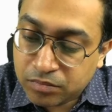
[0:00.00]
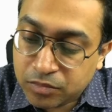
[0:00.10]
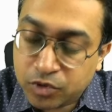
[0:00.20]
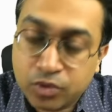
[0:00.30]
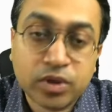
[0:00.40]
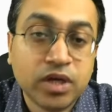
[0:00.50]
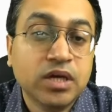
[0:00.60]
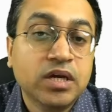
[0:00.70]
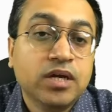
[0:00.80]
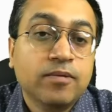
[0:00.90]
Okay,
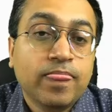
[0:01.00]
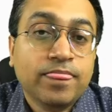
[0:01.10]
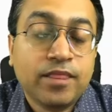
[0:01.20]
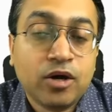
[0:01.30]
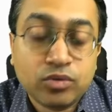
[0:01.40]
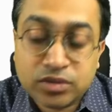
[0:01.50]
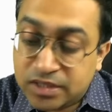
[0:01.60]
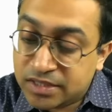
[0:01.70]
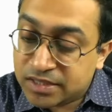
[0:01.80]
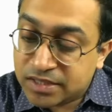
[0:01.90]
now
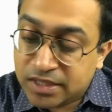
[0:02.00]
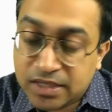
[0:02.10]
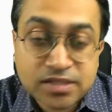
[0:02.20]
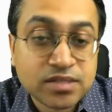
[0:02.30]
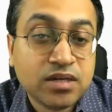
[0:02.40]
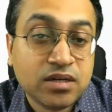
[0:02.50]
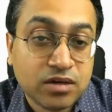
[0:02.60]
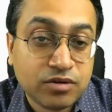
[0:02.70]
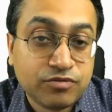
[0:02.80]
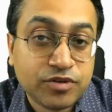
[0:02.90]
this is the
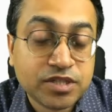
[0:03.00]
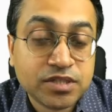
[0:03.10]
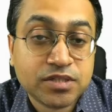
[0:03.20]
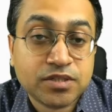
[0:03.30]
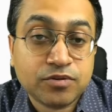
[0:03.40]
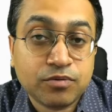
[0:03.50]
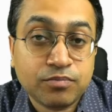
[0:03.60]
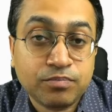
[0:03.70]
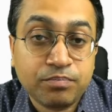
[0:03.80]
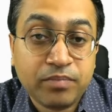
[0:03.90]
nerve which is
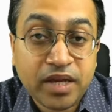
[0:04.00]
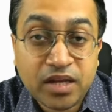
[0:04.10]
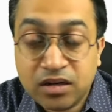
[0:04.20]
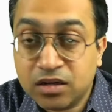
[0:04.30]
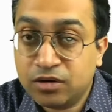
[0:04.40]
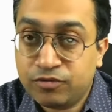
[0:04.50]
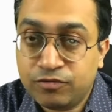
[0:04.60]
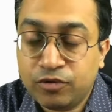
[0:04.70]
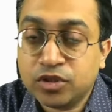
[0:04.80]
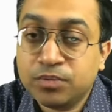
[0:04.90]
main nerve for
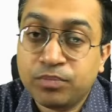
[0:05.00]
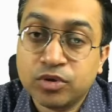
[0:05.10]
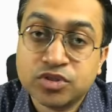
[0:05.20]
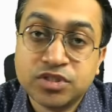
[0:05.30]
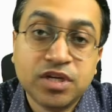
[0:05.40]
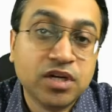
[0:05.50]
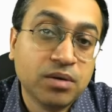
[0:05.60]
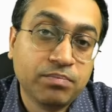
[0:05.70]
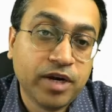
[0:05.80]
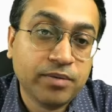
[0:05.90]
the posterior
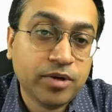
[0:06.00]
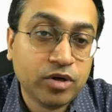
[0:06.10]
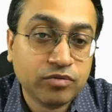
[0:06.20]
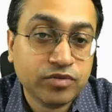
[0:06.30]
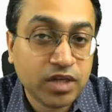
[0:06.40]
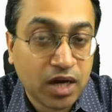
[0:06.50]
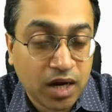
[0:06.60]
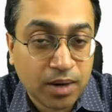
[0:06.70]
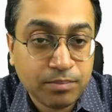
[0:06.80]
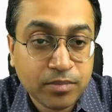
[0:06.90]
compartment of the arm,
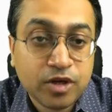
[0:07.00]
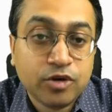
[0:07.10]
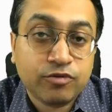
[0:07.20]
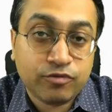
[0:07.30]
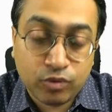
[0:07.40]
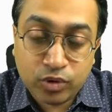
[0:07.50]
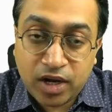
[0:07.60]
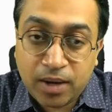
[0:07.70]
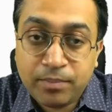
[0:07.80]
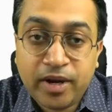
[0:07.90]

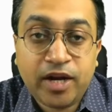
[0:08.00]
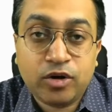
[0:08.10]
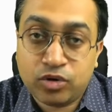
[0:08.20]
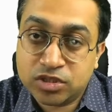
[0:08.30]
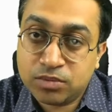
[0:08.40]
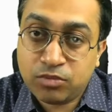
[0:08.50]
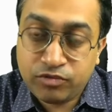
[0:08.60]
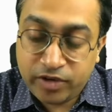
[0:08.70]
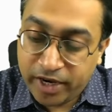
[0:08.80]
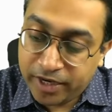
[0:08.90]
forearm and dorsum of hand.